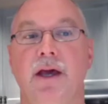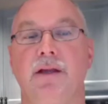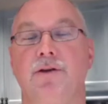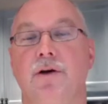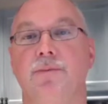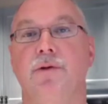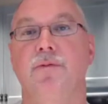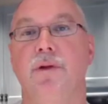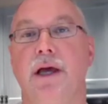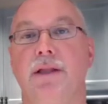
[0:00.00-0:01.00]
In terms
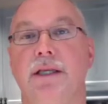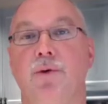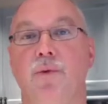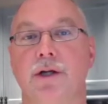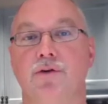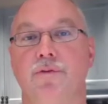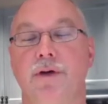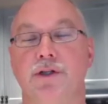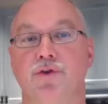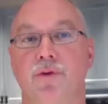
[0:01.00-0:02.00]
of LED
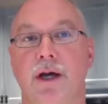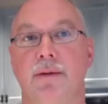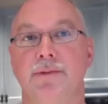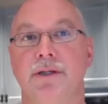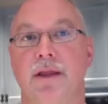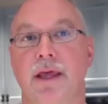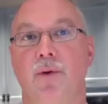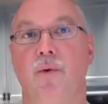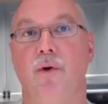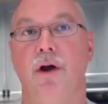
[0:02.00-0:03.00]
retrofit trims, they
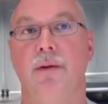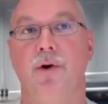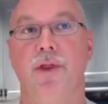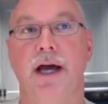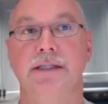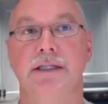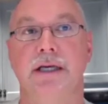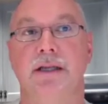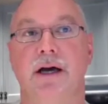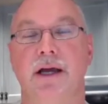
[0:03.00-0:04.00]
will work on both
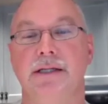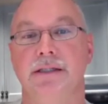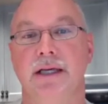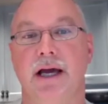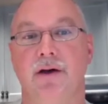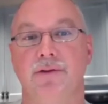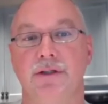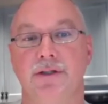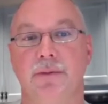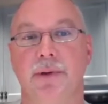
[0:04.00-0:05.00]
IC and non-IC
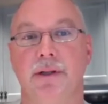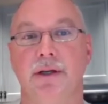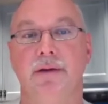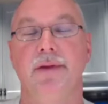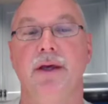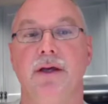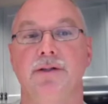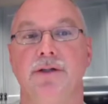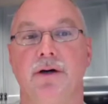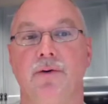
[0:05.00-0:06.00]
housings typically.
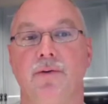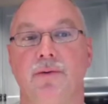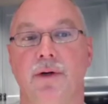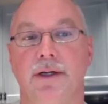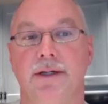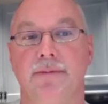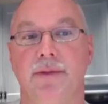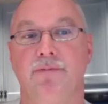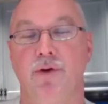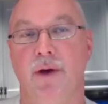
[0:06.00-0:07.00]
So
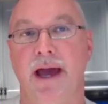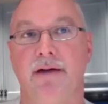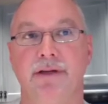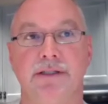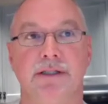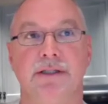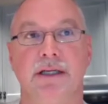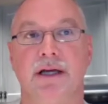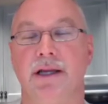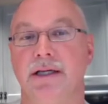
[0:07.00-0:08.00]
if you have
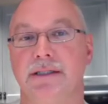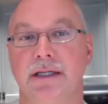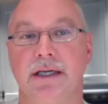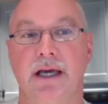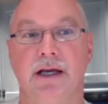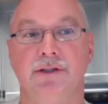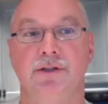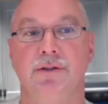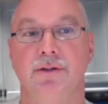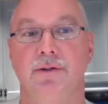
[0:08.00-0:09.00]
existing non-IC
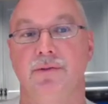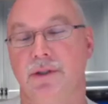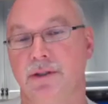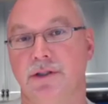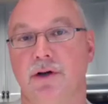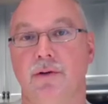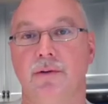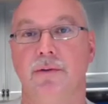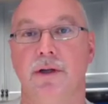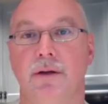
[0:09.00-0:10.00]
cans, you can
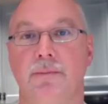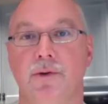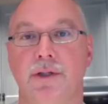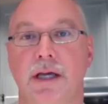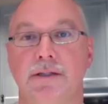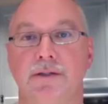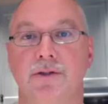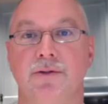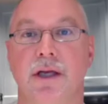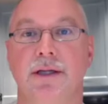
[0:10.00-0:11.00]
still, most cases,
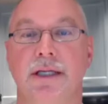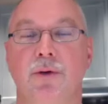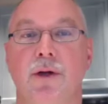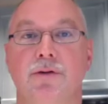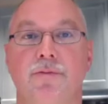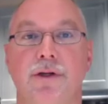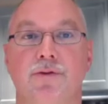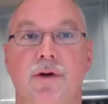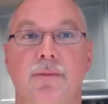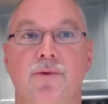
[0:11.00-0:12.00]
use LED retrofit
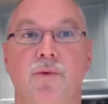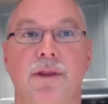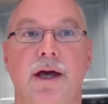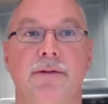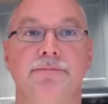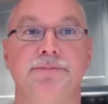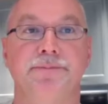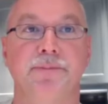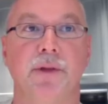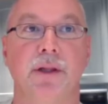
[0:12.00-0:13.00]
trims with that.
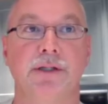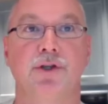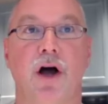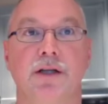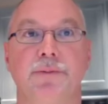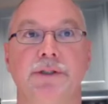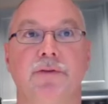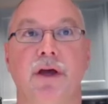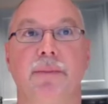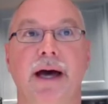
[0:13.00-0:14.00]
Let's talk
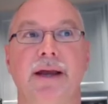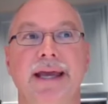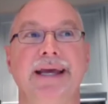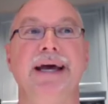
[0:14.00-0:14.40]
specifically about a